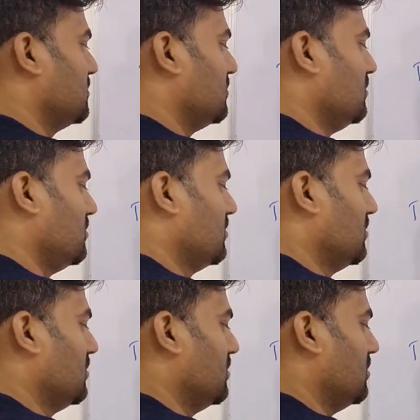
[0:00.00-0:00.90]
So
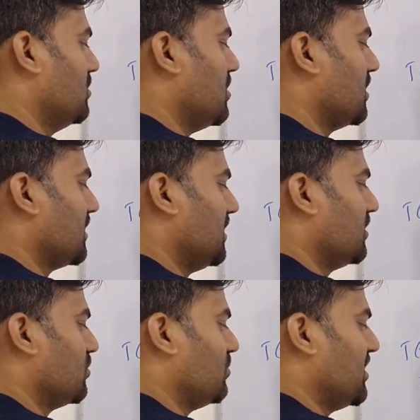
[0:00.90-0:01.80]
log
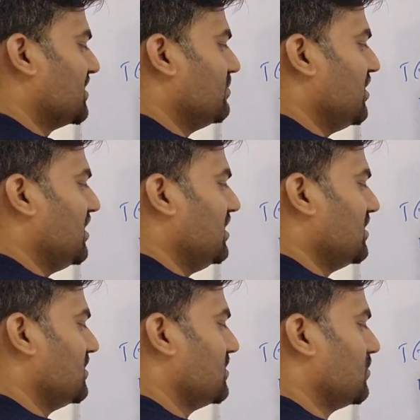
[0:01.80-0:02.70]
A to base B
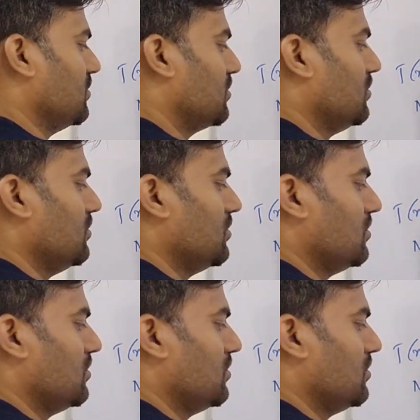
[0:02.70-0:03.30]
is equal to